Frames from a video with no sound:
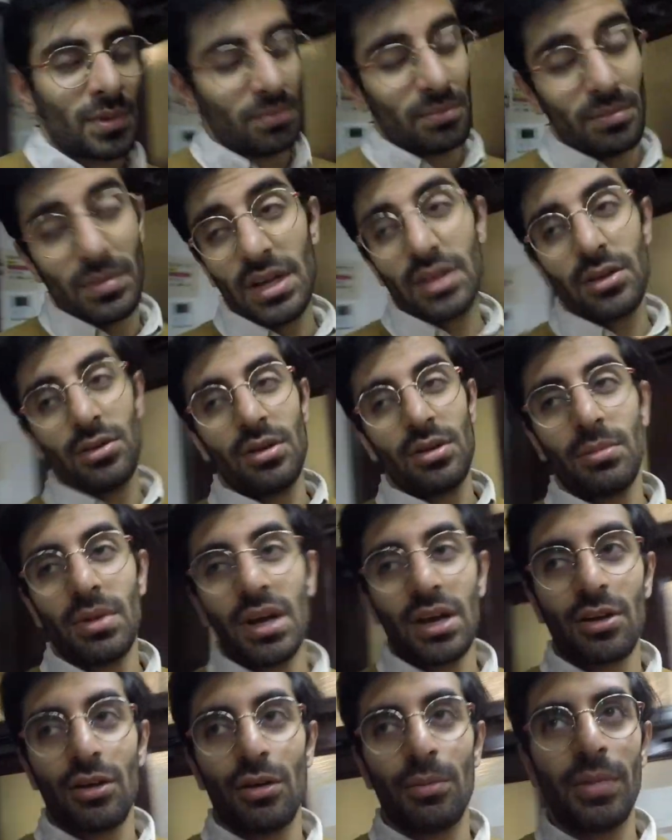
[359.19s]
My uni
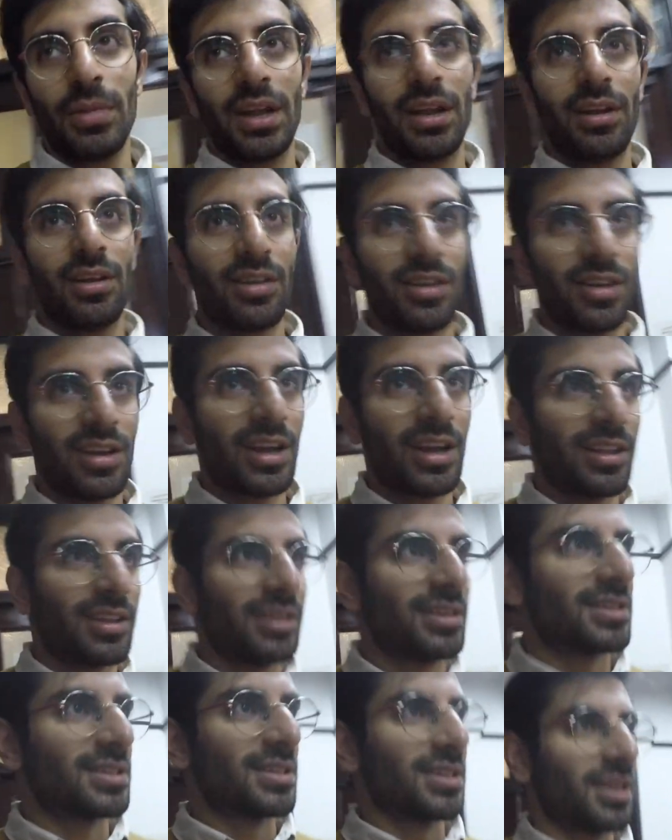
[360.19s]
back home ain't looking like
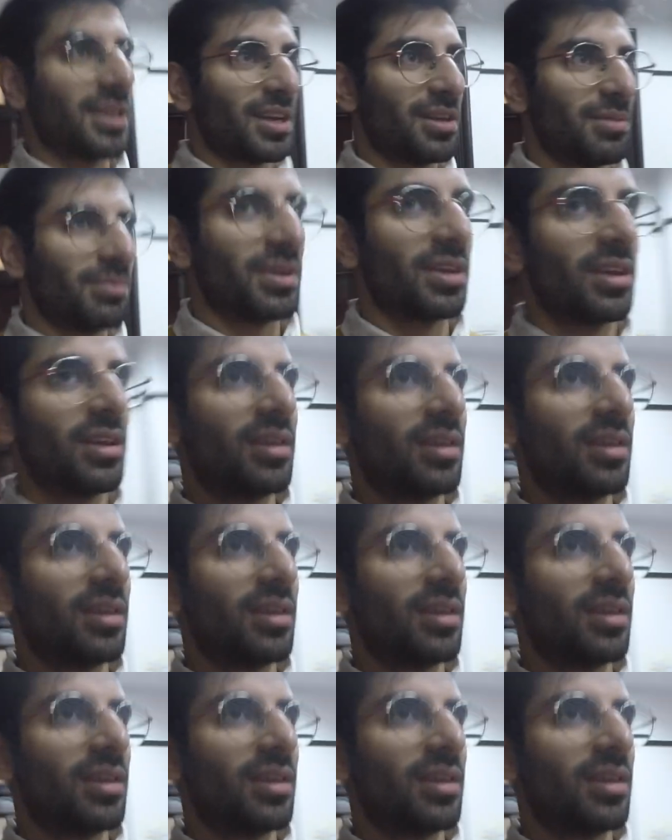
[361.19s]
this, you get me?